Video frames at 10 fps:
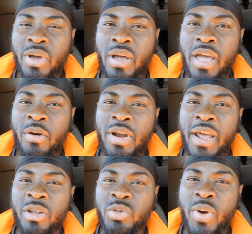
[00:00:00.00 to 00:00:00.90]
So I
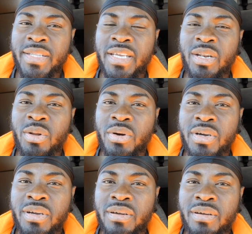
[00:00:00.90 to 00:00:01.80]
I, I just went and
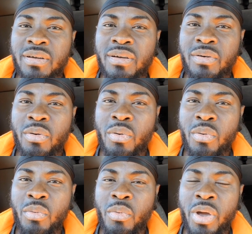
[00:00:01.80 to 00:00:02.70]
looked.
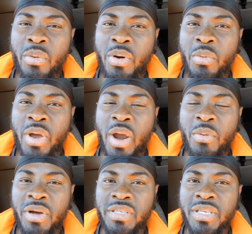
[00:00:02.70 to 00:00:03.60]
where, where, where I
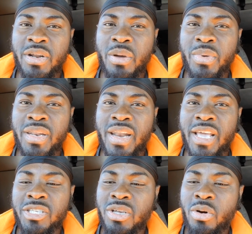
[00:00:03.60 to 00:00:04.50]
was, you know what I mean, and
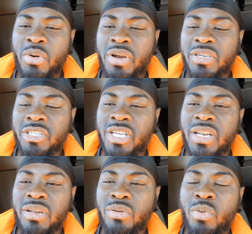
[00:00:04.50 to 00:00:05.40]
I saw where just a
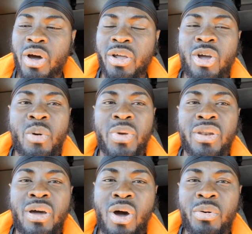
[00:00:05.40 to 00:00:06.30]
little water
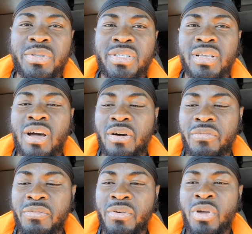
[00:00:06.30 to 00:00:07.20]
coming out of
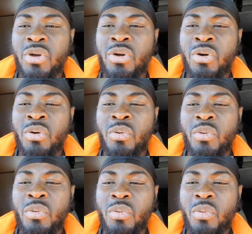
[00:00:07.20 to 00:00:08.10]

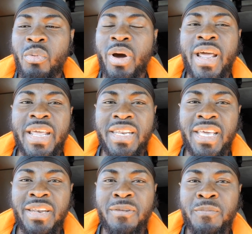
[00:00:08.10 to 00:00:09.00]
what I
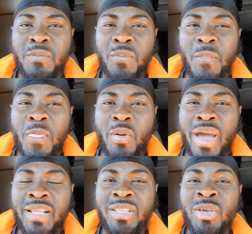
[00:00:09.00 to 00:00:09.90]
did,
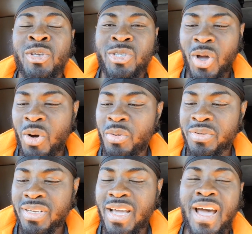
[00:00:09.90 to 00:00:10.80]
right? So
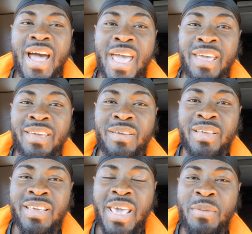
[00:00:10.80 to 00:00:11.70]
I
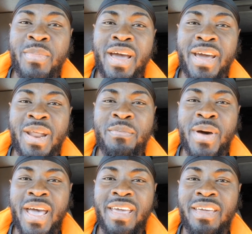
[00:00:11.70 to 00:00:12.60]
came back and I
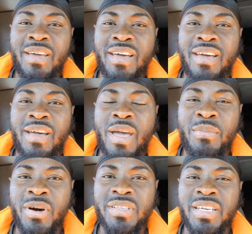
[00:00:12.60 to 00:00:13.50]
buy I
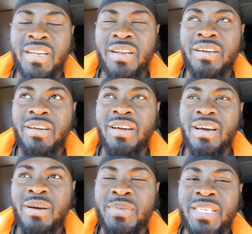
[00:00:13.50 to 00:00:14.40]
bought another
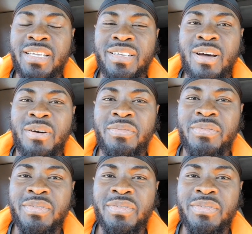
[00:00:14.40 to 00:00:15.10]
um, set of